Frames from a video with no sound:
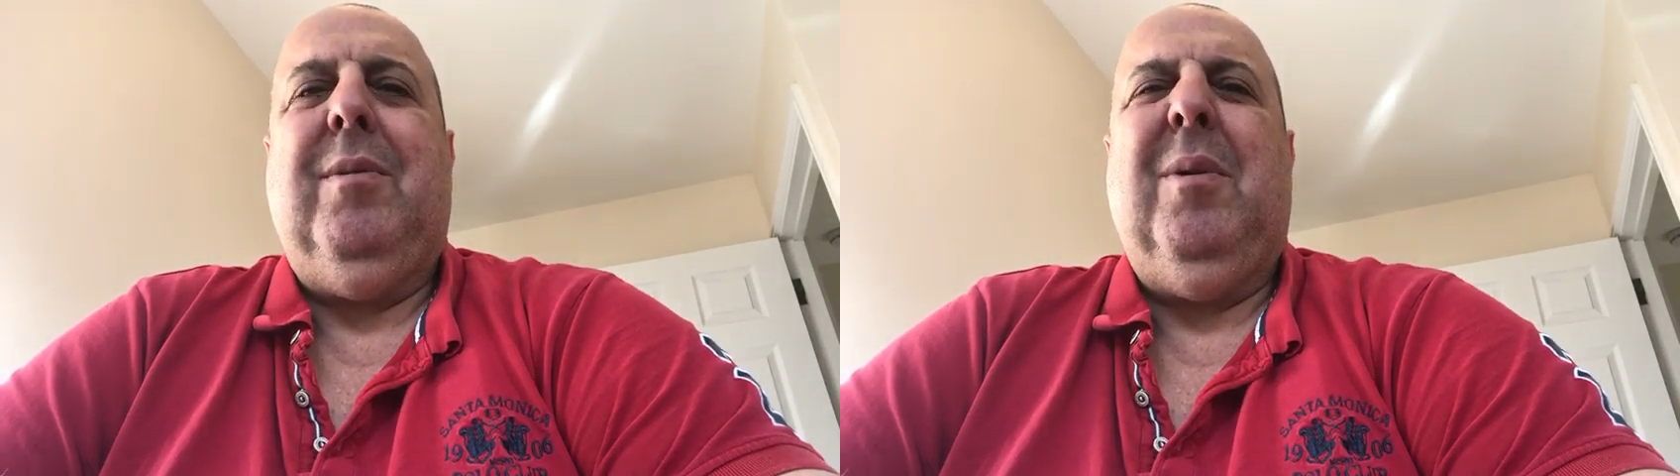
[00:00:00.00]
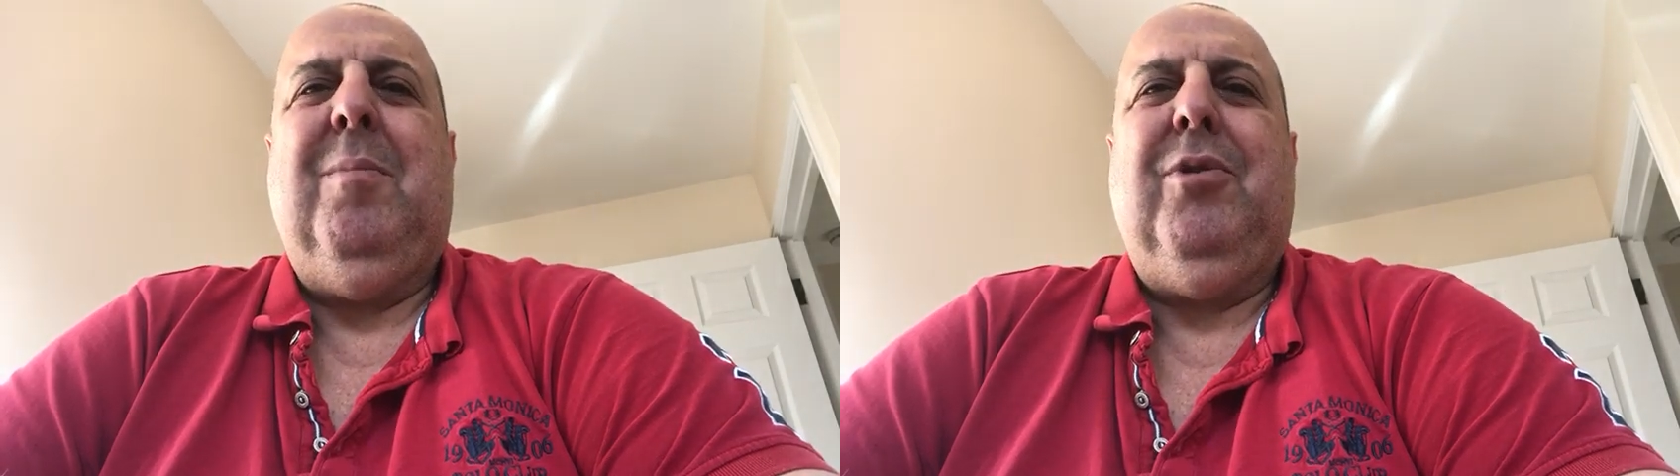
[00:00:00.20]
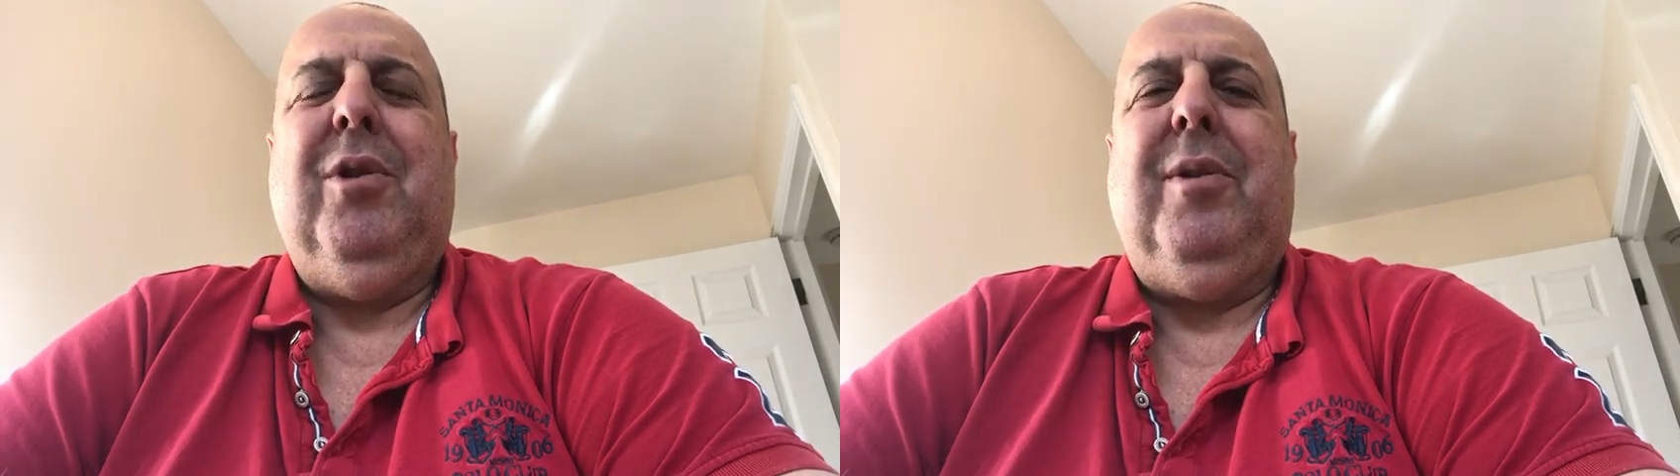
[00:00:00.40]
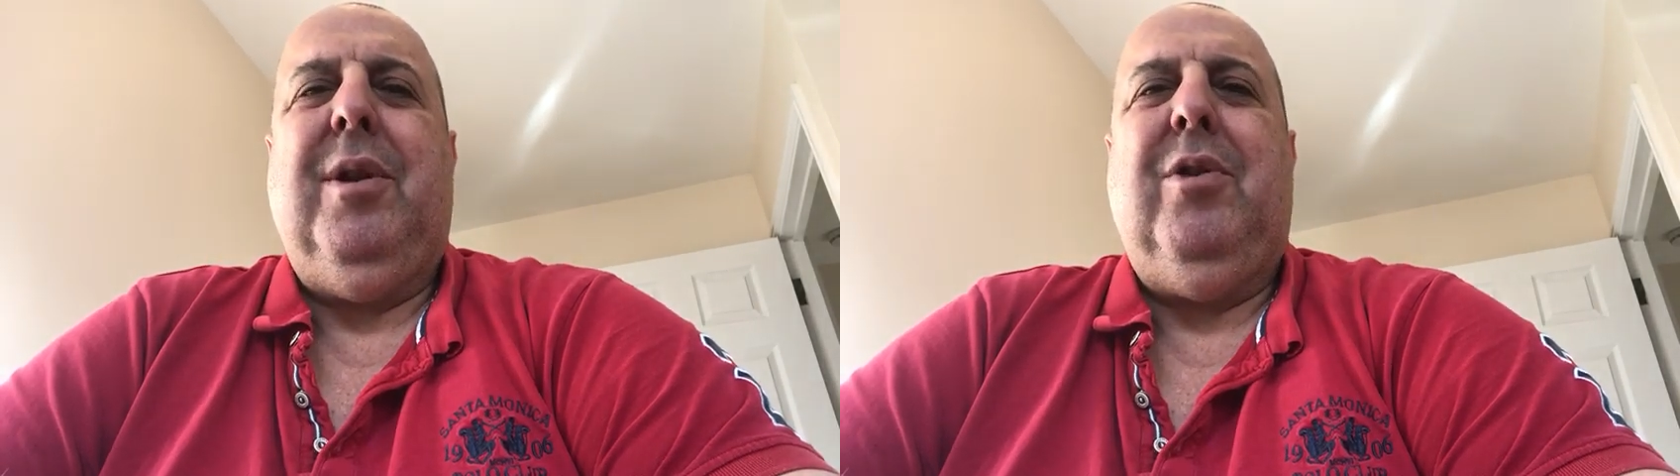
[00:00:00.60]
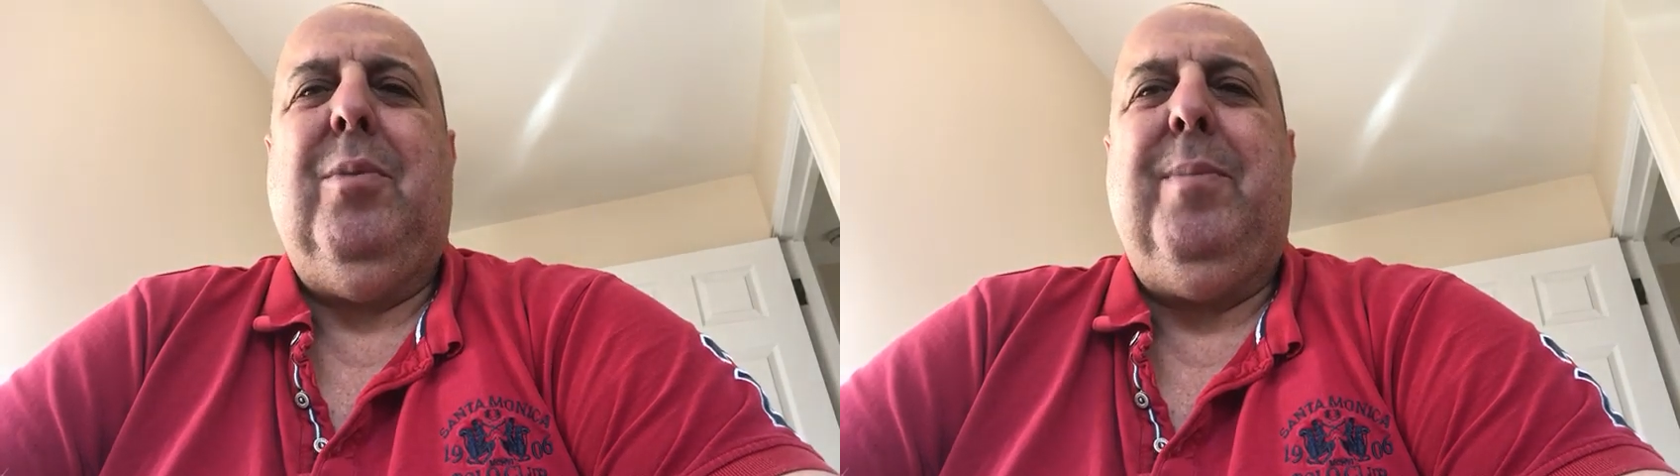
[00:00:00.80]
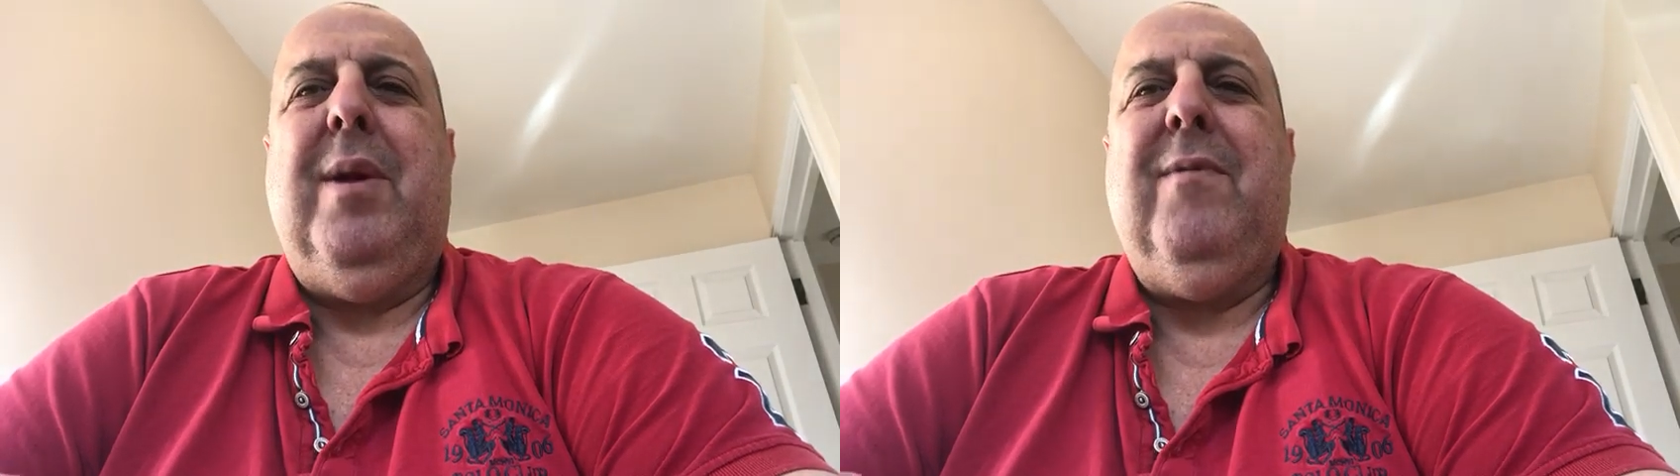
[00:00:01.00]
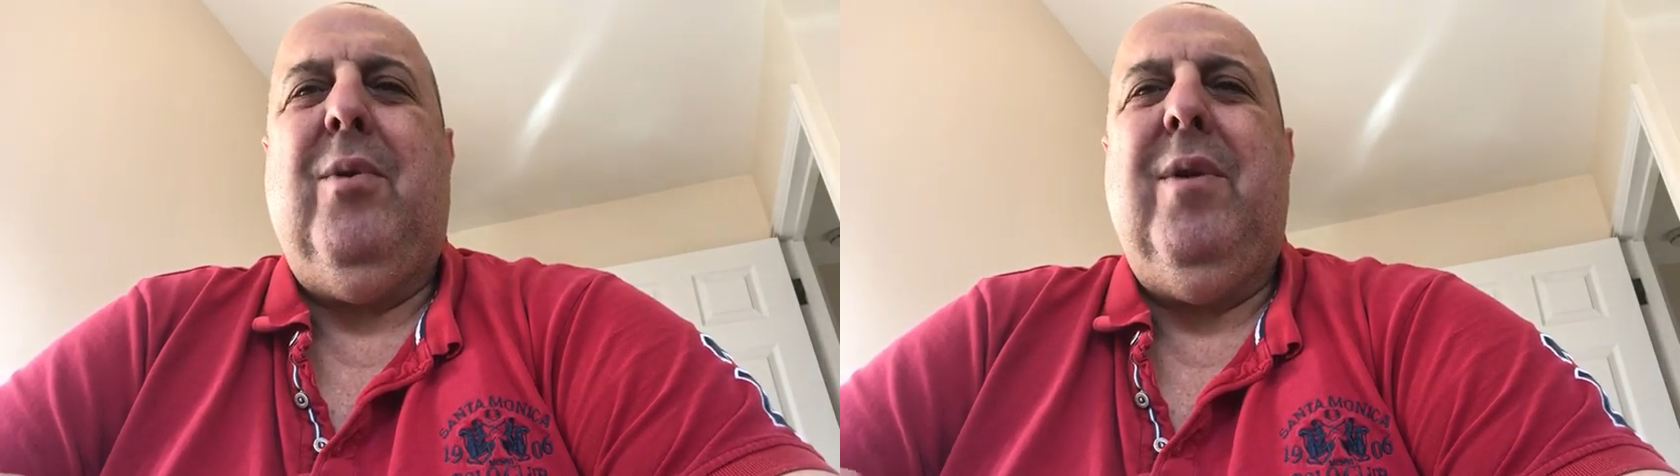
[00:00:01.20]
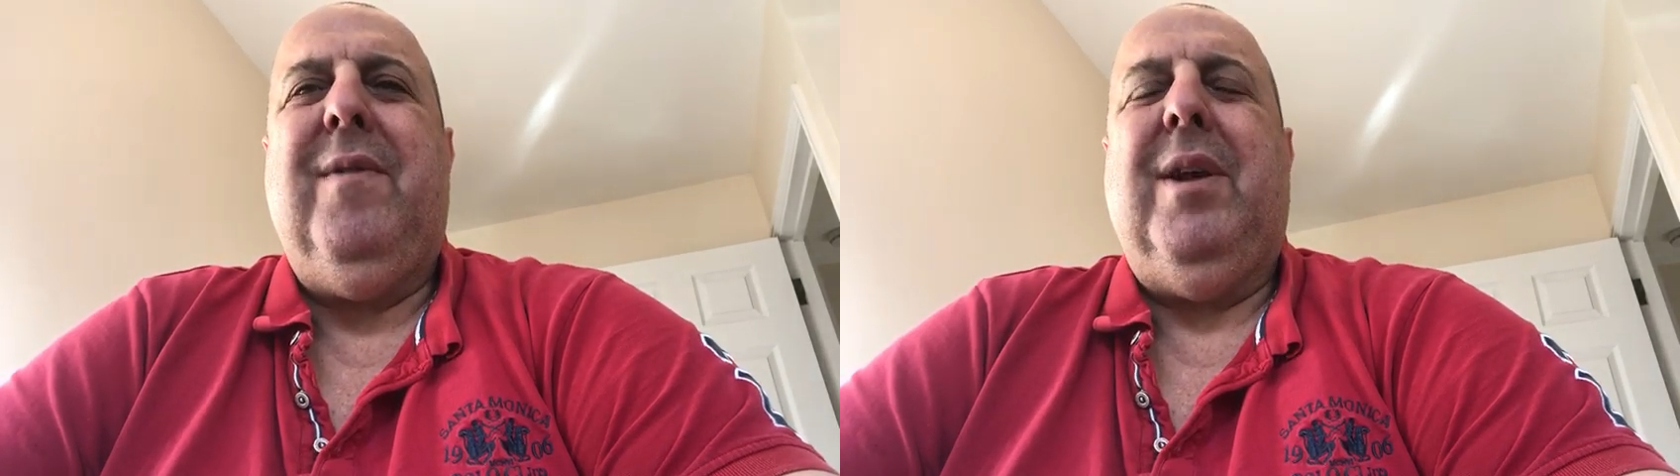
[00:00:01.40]
um, turned it into a pick
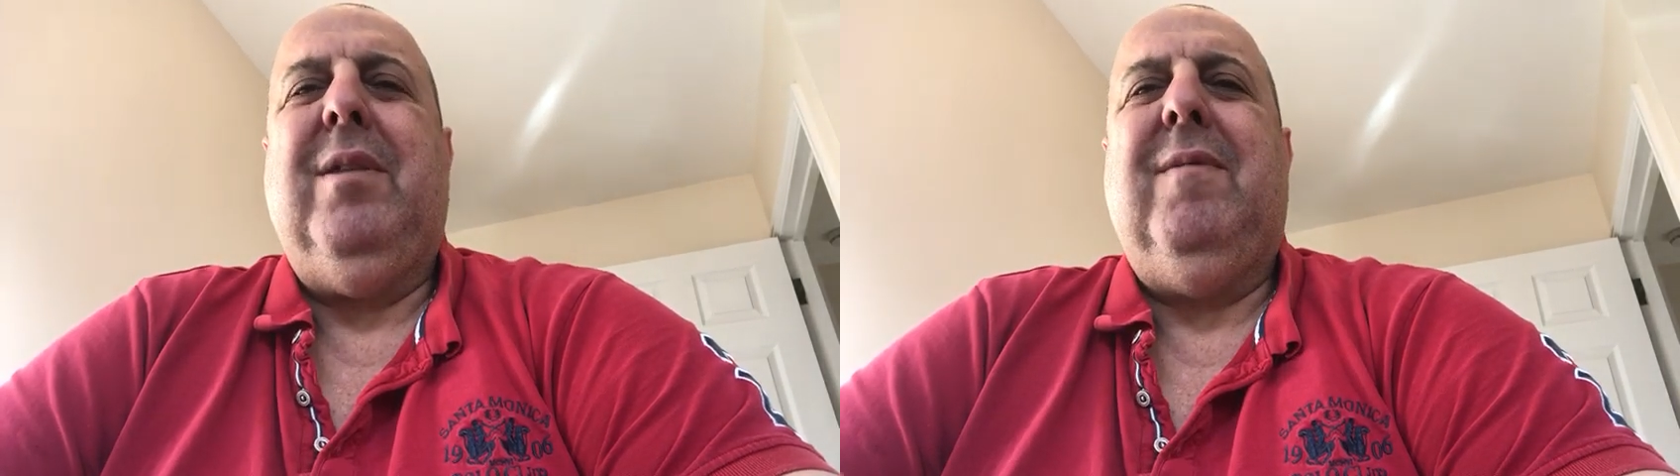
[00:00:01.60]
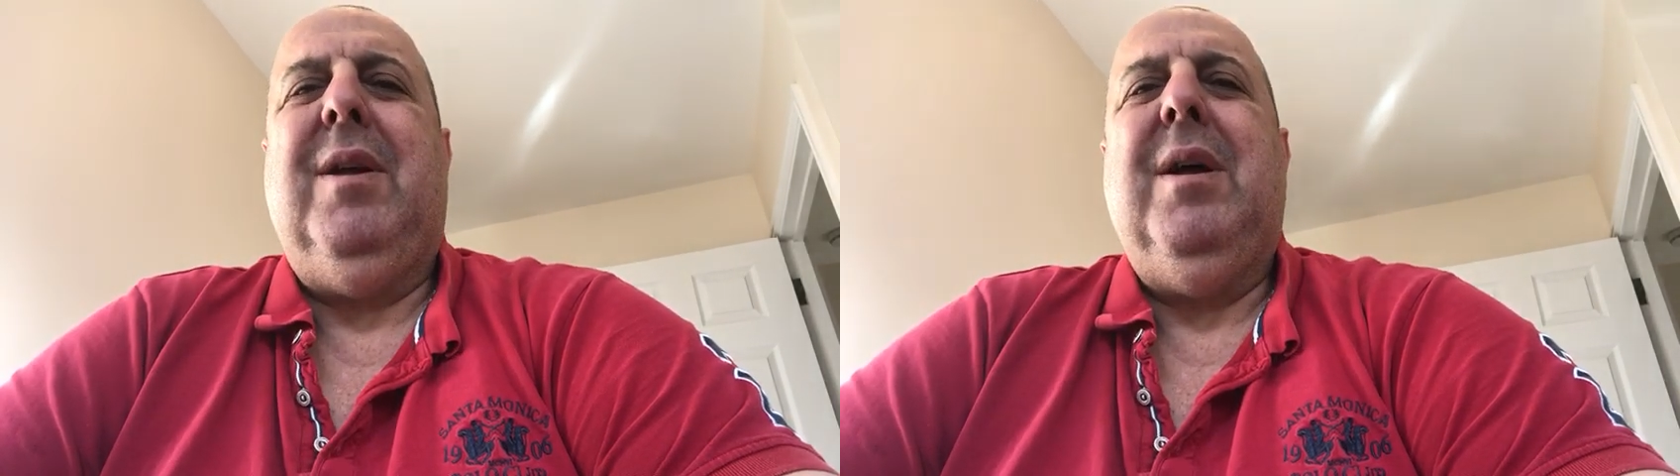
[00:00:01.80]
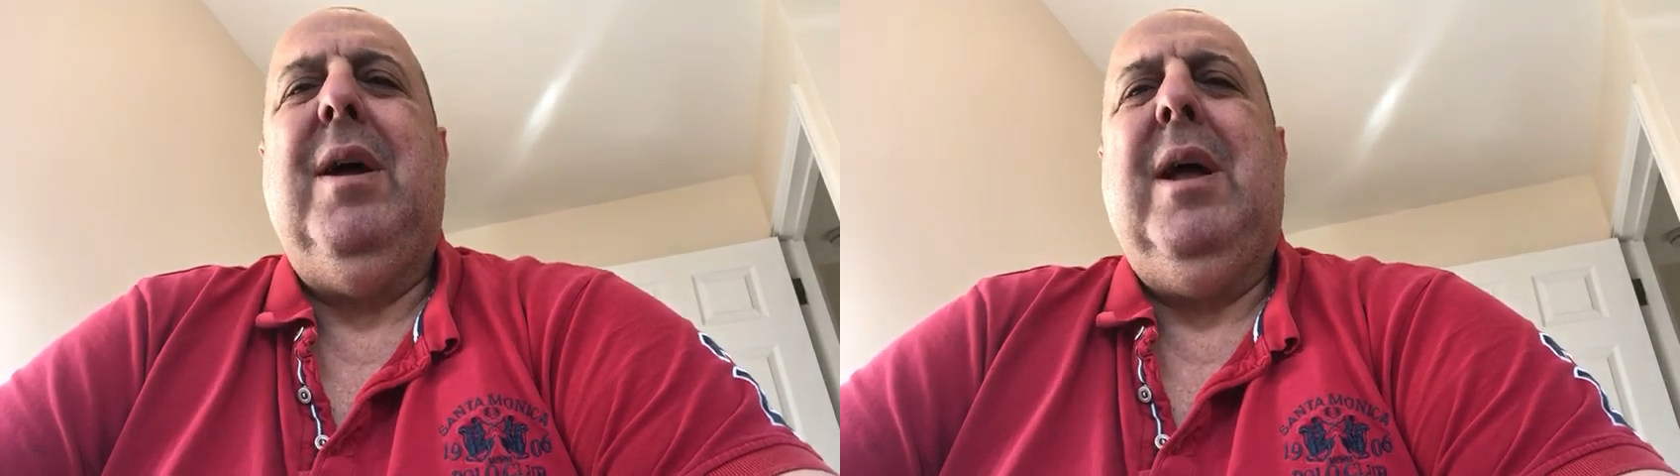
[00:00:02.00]
four effectively.